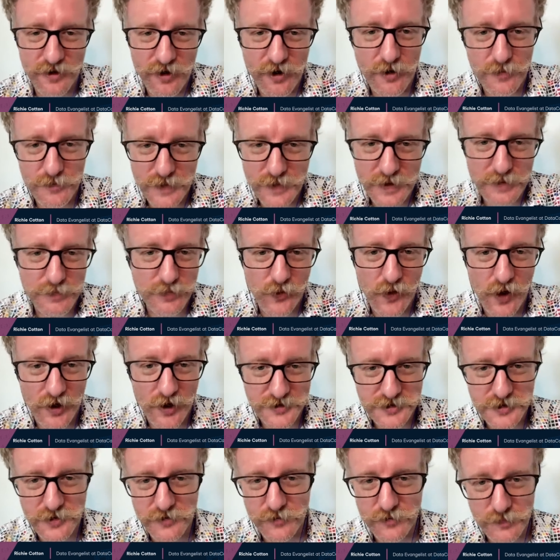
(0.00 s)
there are people who
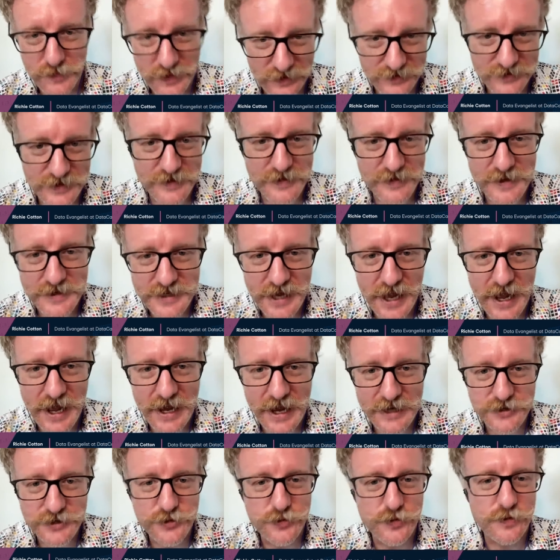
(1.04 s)
are sort of building these
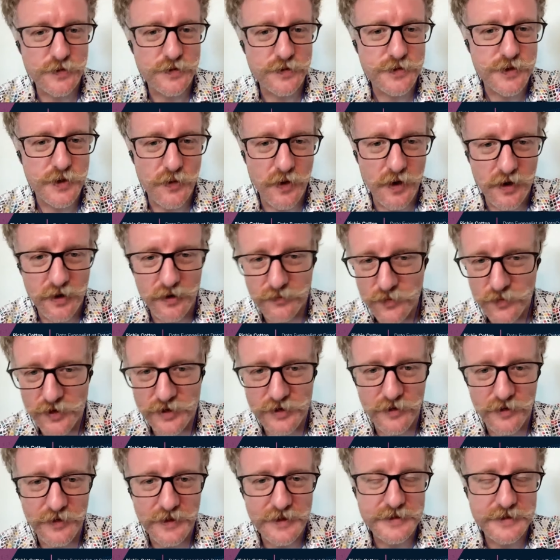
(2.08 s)
AI tools, who are
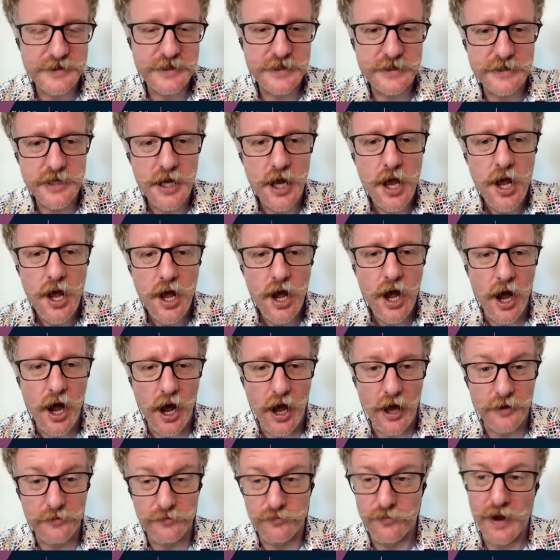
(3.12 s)
working on these things,
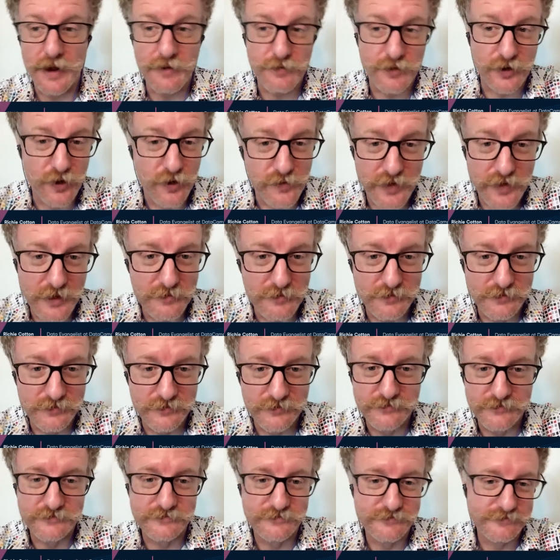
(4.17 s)
and we have a lot of
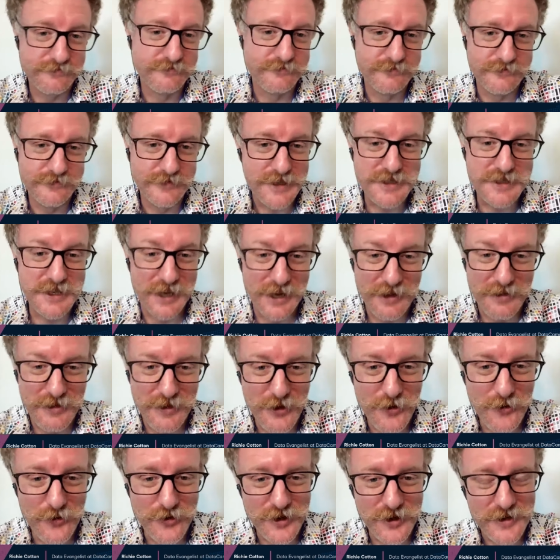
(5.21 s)
them listening in
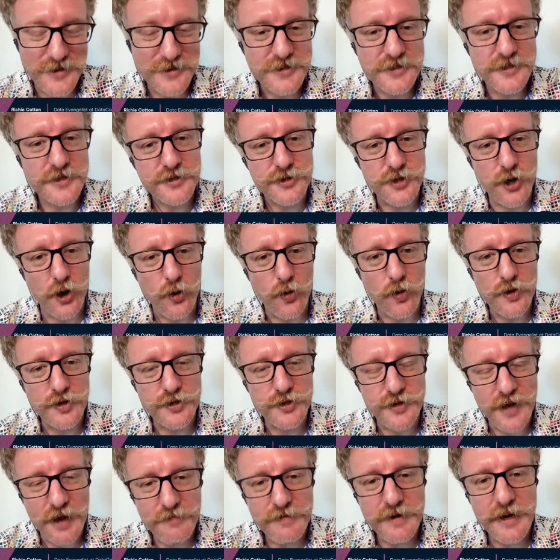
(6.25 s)
the audience. So,
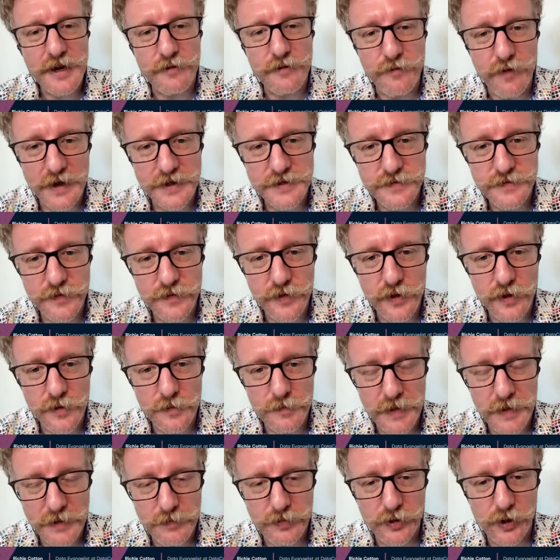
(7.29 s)
do you have any advice for
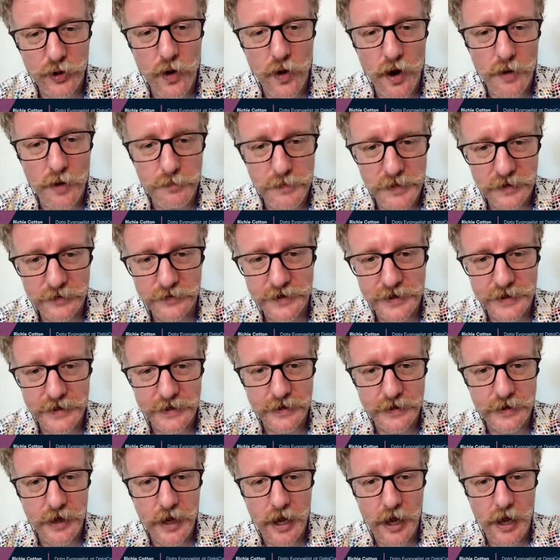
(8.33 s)
the people who are
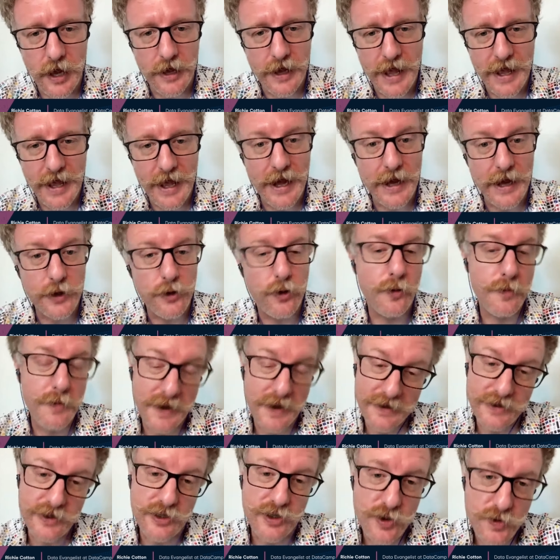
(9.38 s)
building uh, AI or
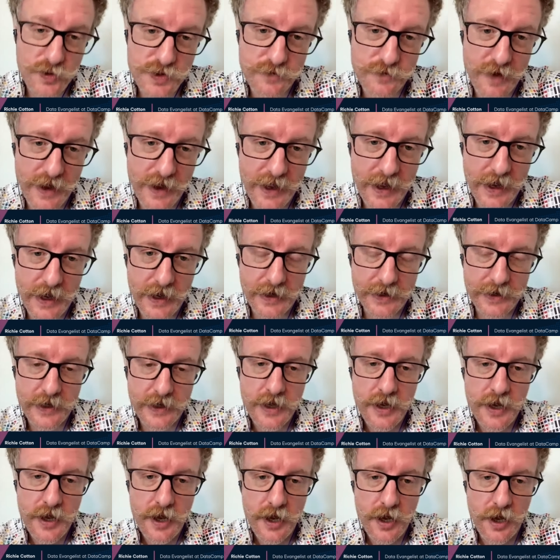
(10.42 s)
making use of AI
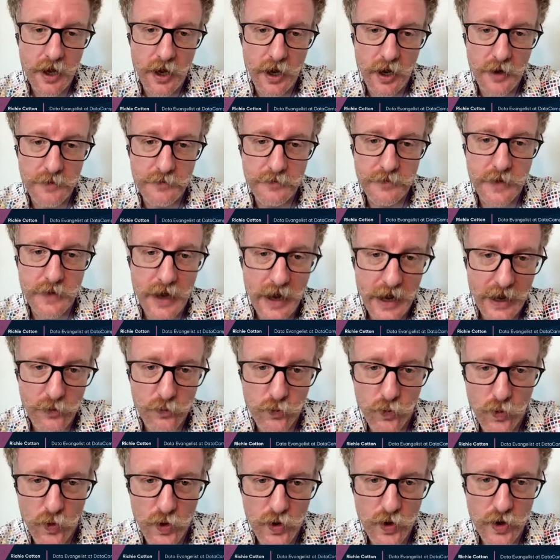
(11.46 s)
um, at
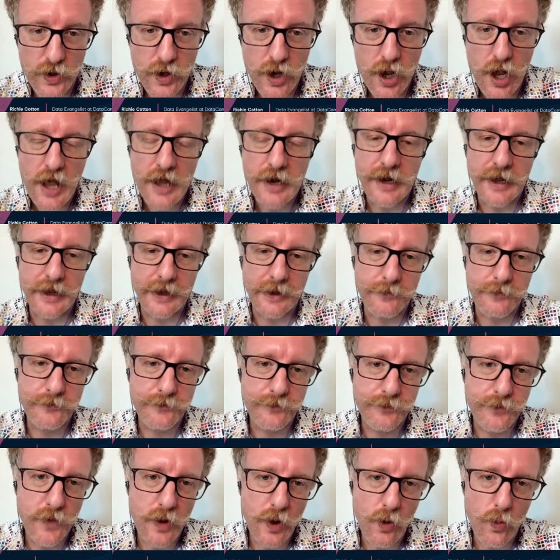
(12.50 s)
work? Like,
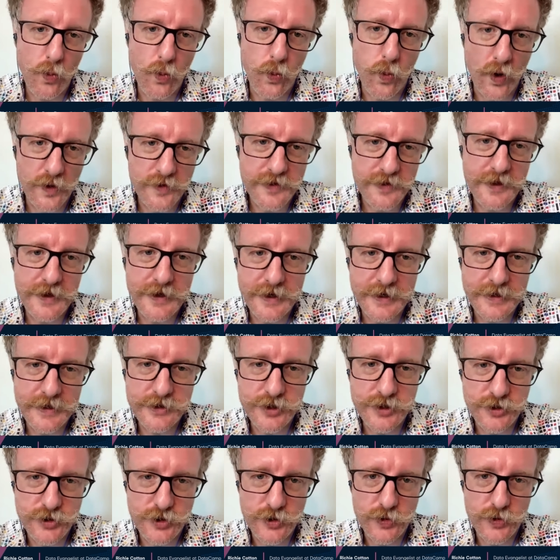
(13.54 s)
what do they need
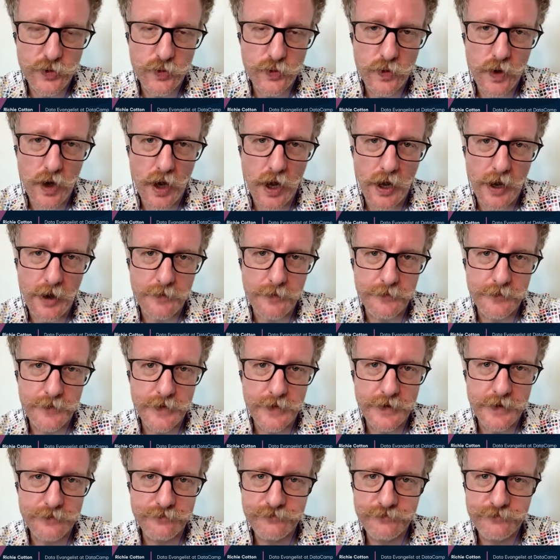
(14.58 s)
to do um,